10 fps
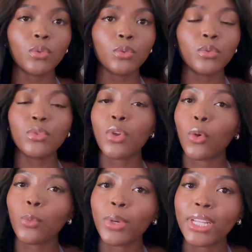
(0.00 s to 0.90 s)

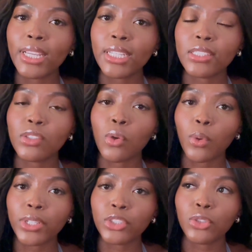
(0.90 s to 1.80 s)
nobody is
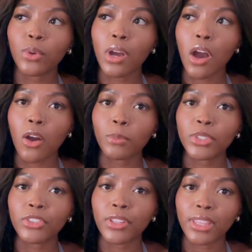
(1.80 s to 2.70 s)
going to
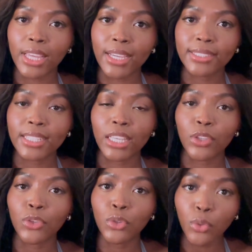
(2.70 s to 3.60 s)
accomplish the things that
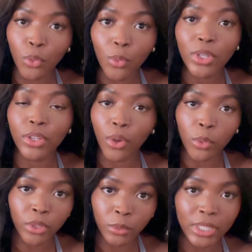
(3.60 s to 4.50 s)
you know
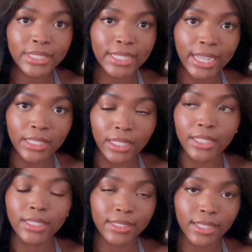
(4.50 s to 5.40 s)
you need to get done
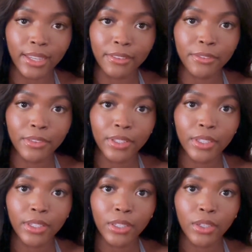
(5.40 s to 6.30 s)
in this life.
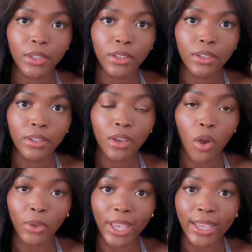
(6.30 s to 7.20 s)

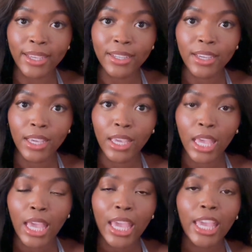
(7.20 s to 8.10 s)
Okay?
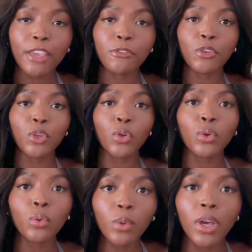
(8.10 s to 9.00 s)
If
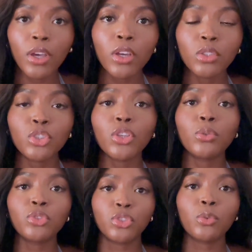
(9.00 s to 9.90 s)
you
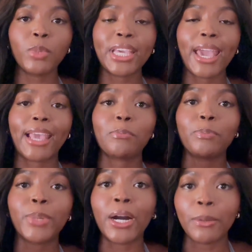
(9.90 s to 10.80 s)
choose to be a
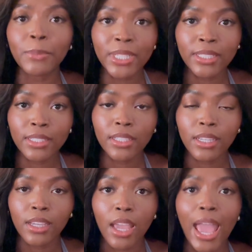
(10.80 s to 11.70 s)
bum
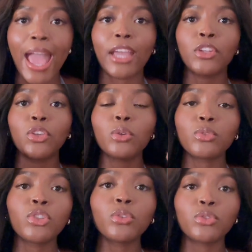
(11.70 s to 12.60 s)
and you
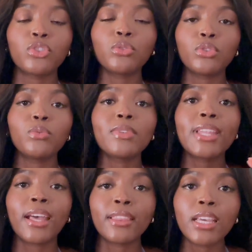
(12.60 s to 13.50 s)
choose to do
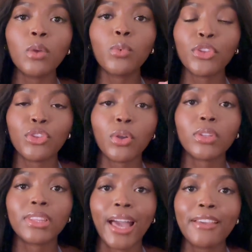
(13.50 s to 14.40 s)
nothing with your
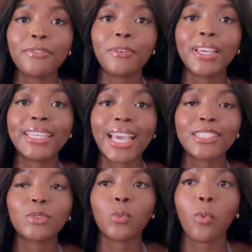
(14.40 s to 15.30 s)
life,
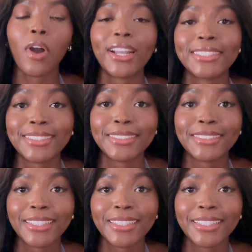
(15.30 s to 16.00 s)
guess what?